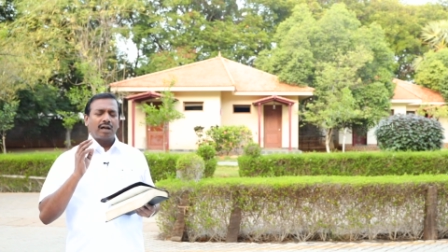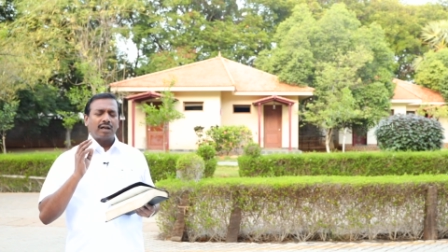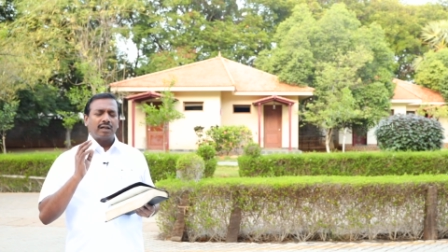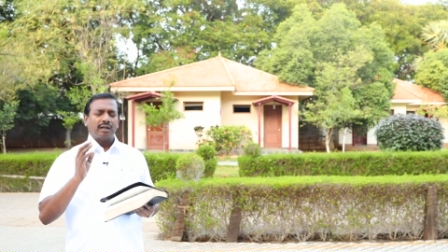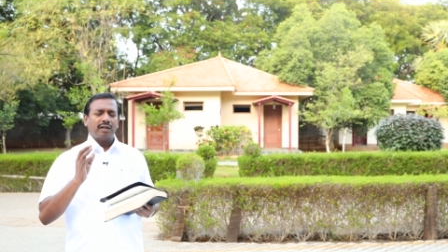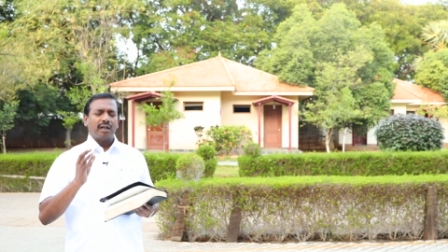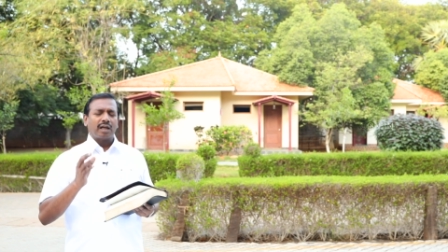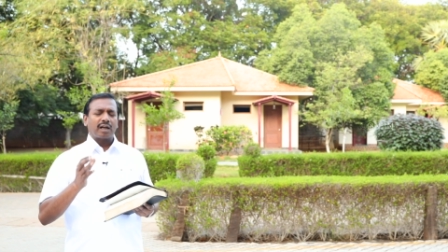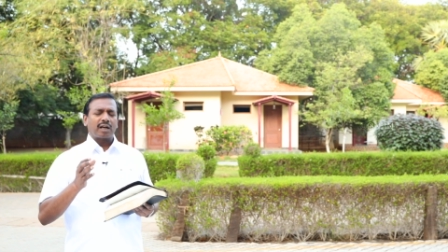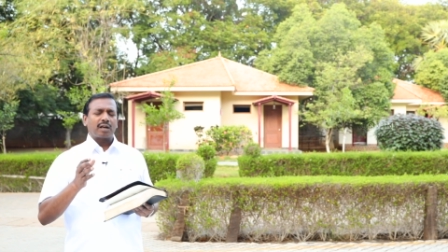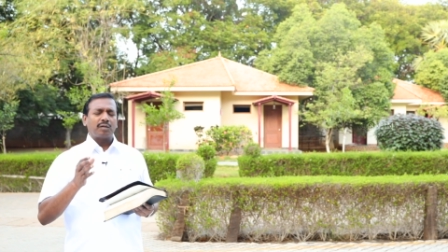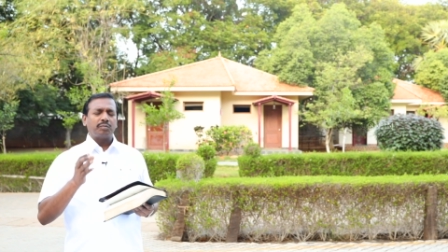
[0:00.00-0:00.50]

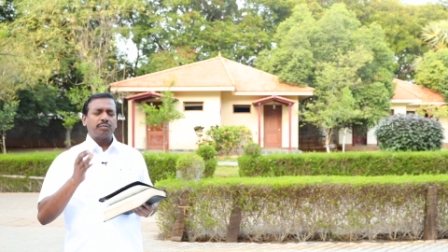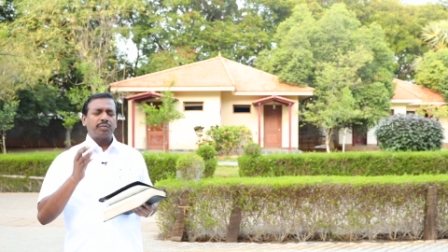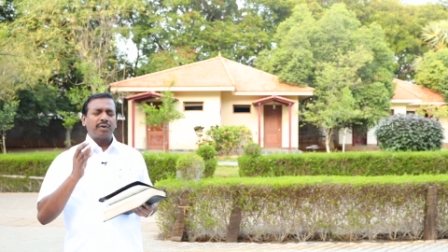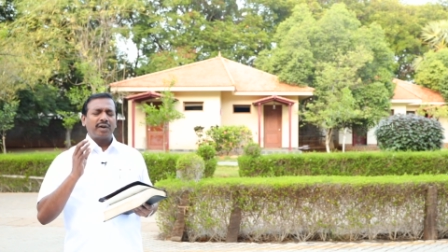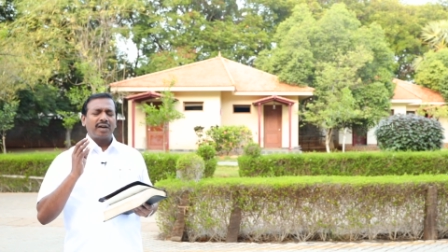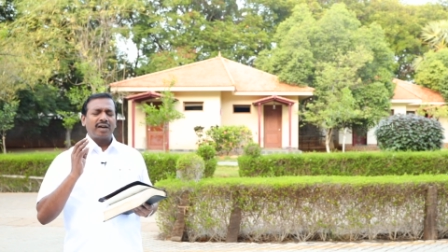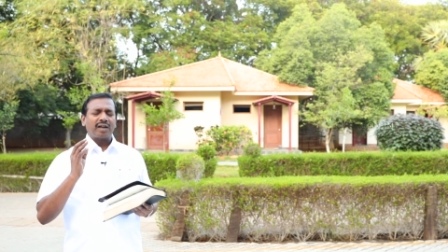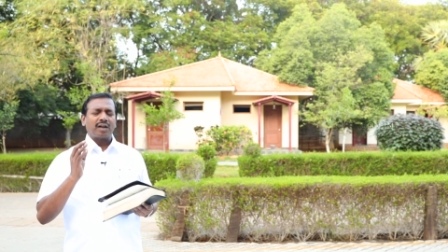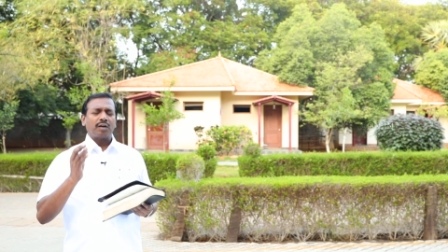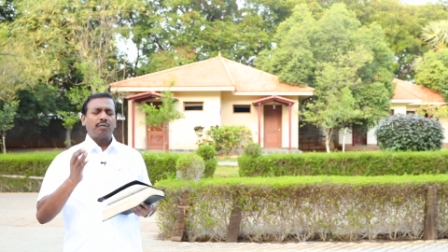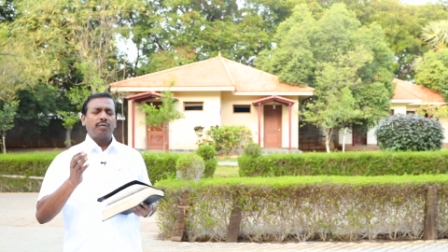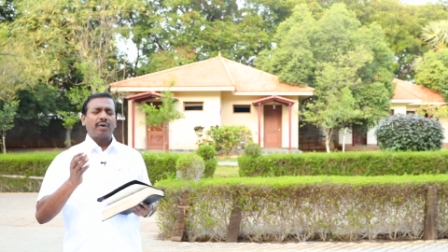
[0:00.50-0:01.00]
mighty to
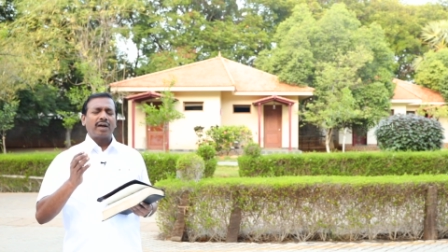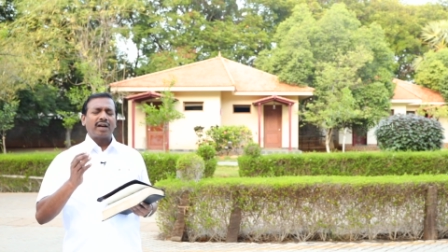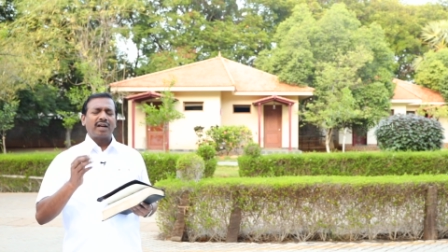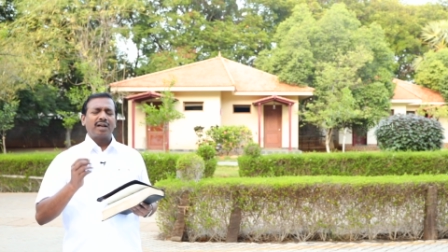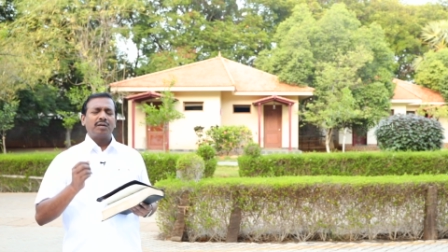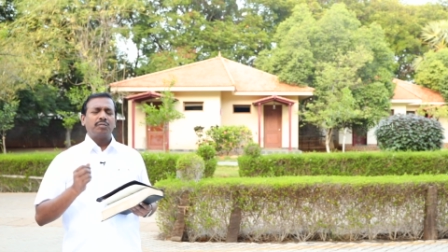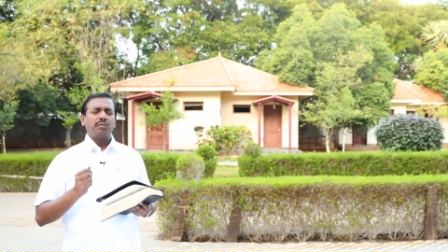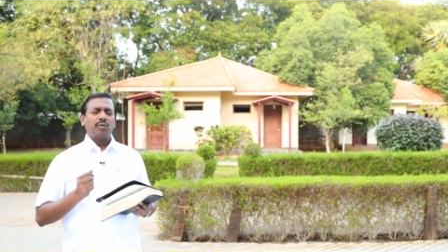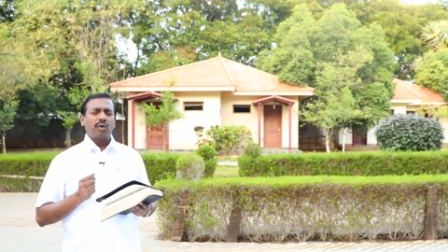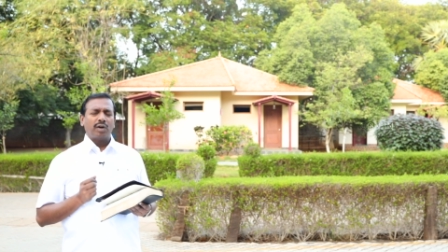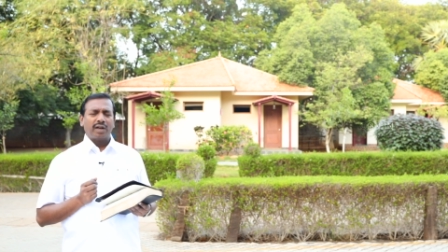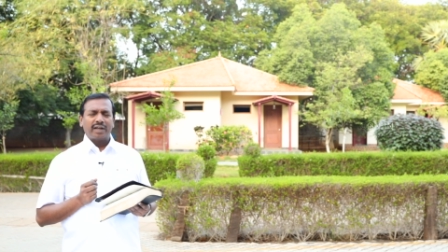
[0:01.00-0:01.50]
fill the
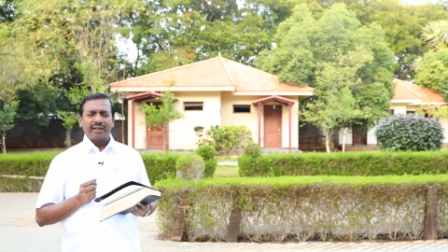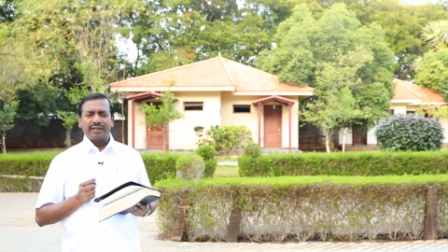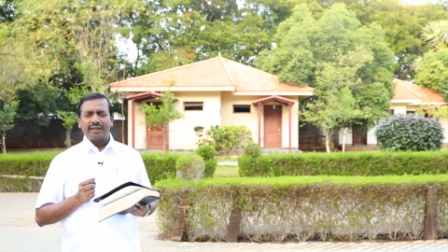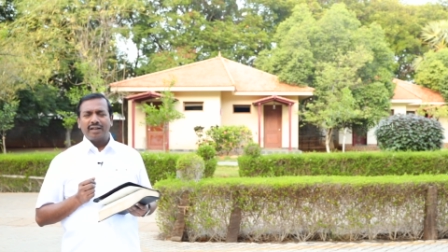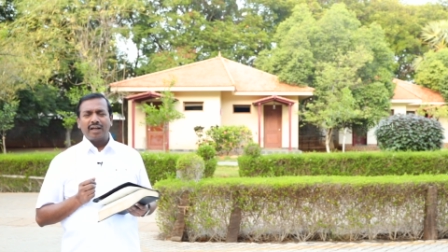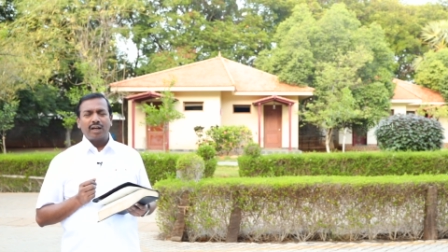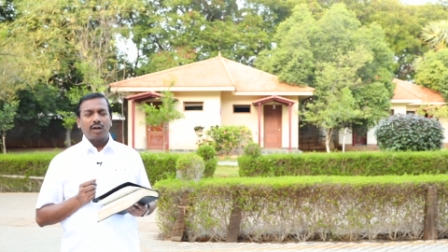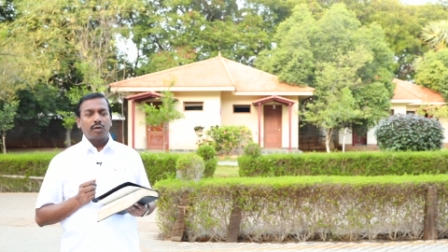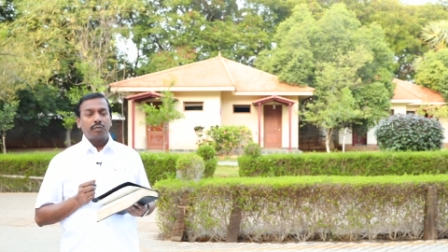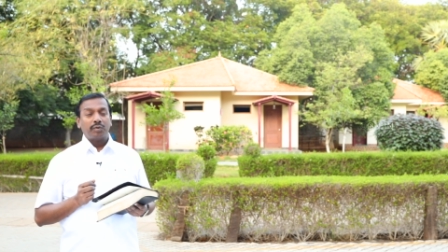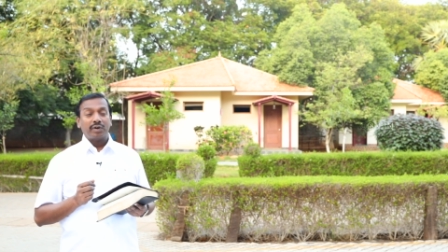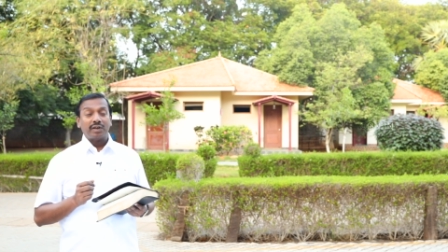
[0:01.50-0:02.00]

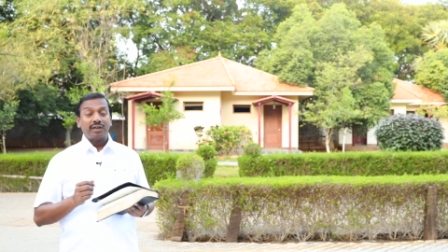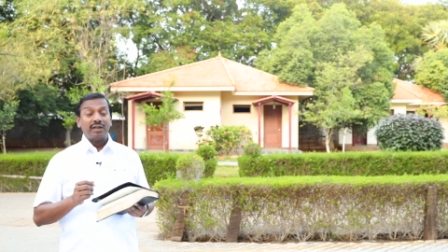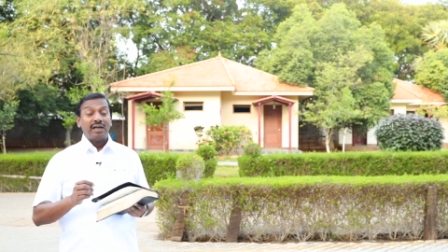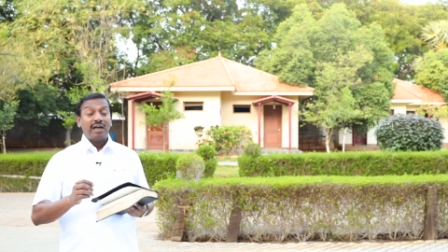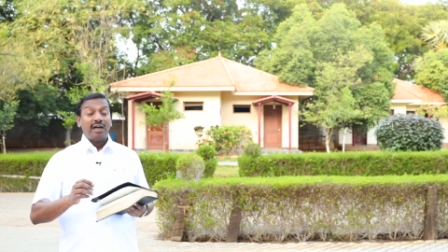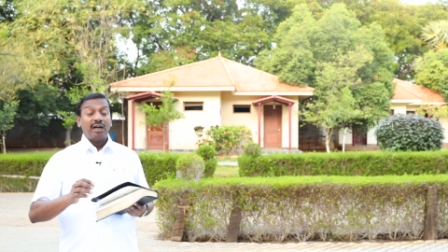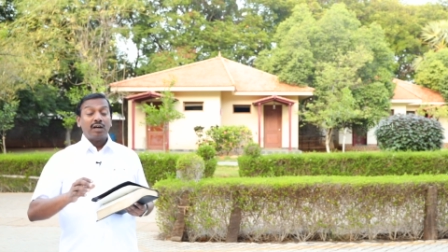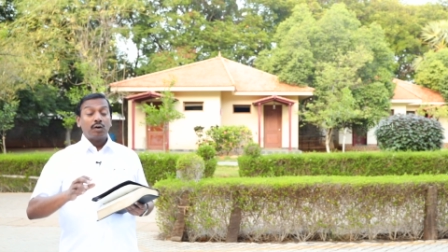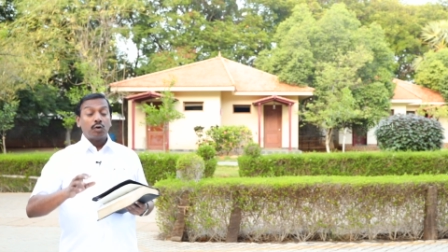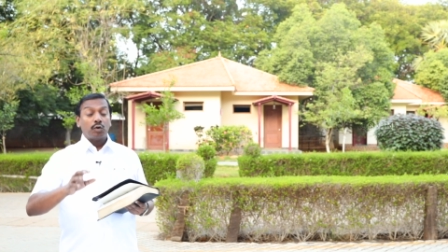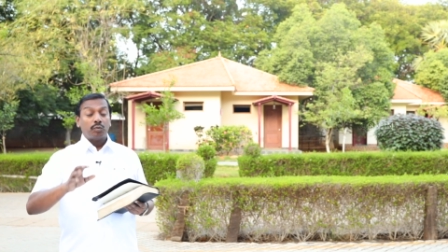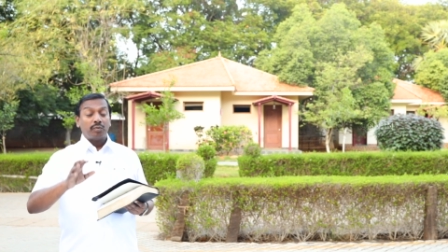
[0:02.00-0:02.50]
channels
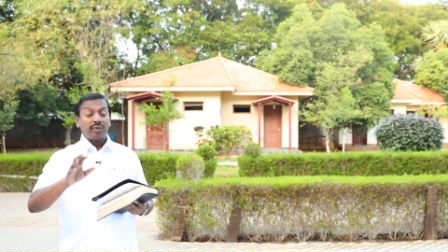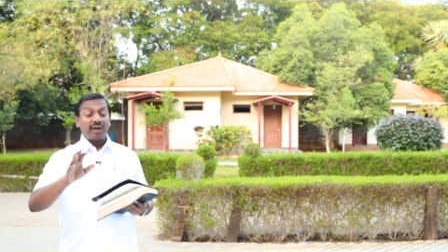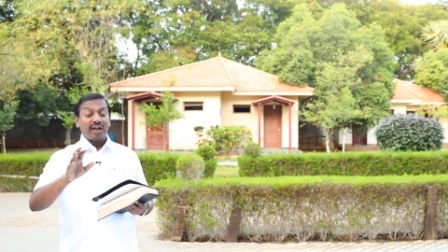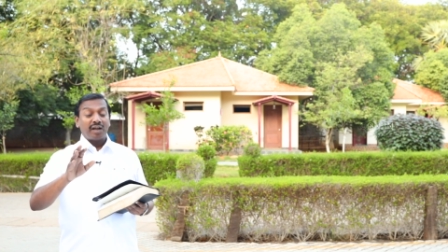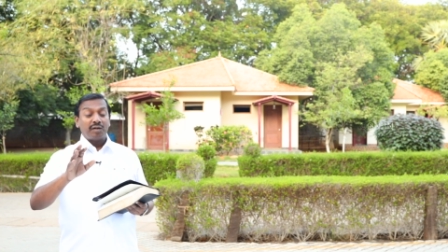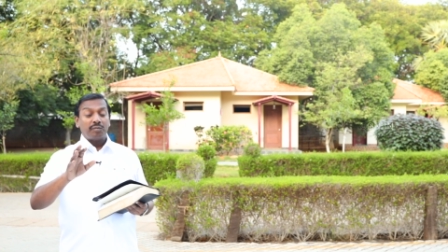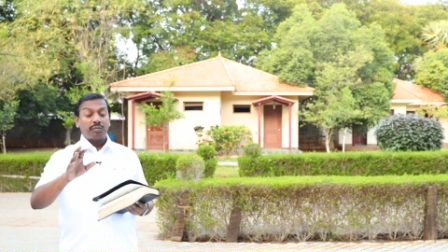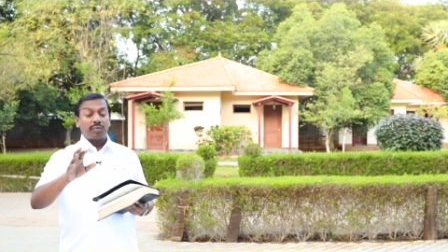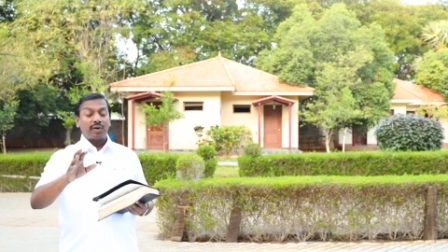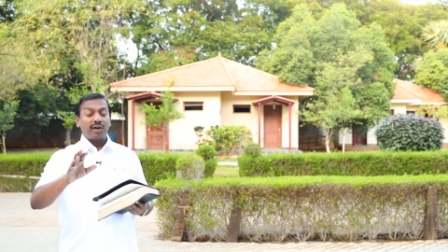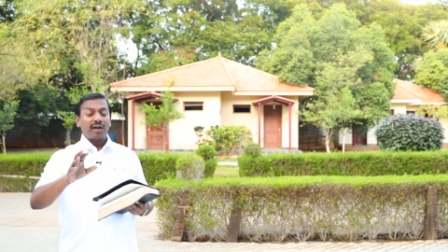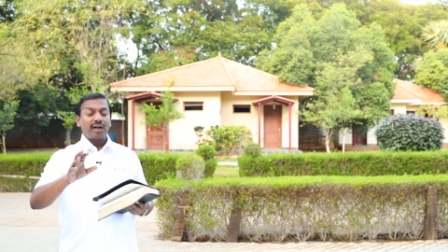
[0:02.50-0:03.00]
with
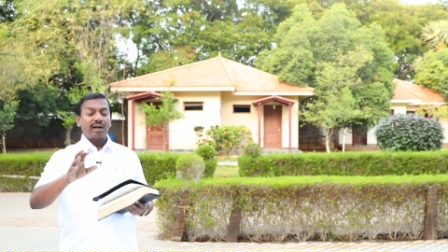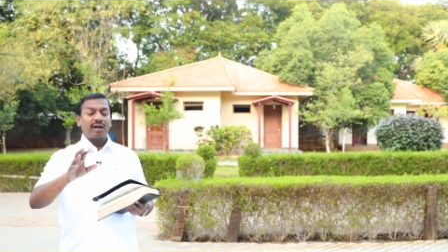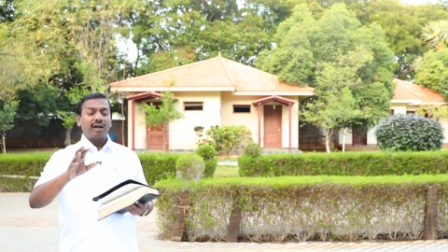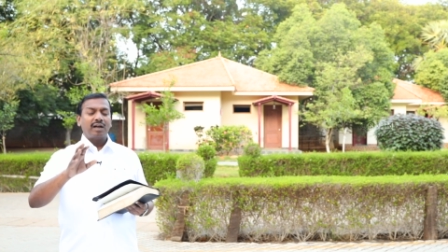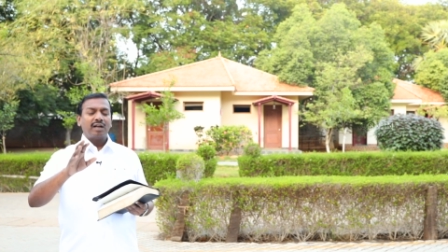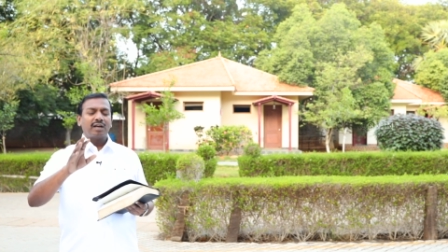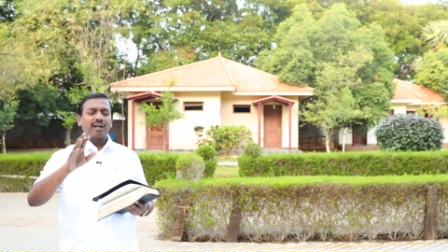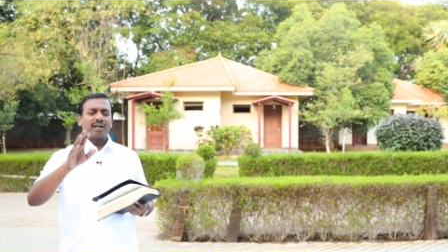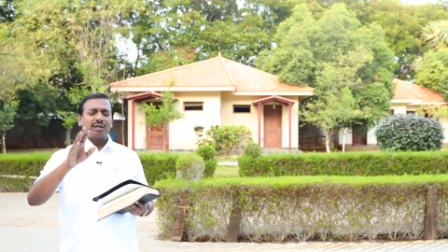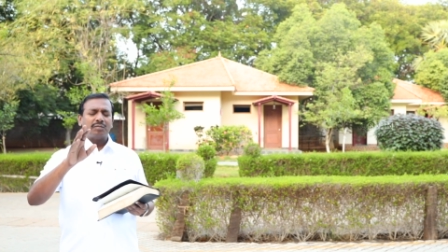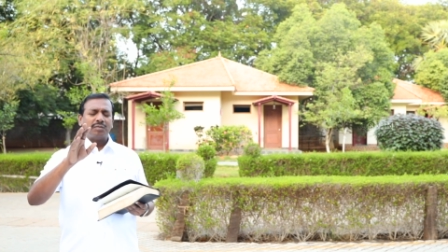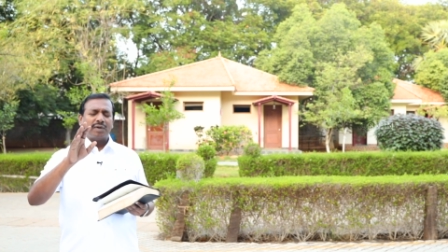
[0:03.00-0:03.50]

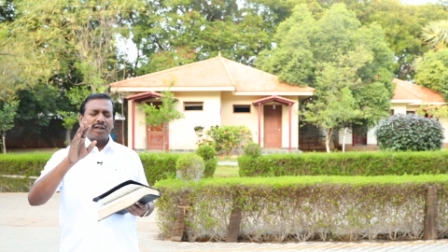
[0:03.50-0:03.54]
water.